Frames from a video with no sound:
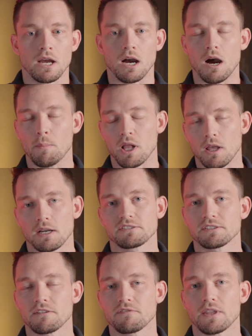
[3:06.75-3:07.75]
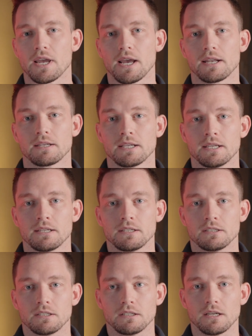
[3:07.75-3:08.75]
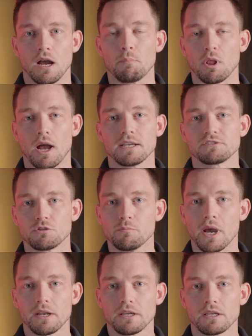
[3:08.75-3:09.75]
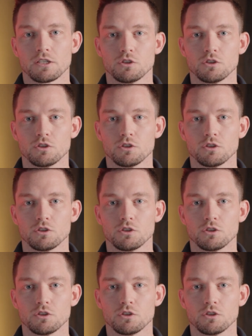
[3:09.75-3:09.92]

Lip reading: A lot of stuff that applies to Meta,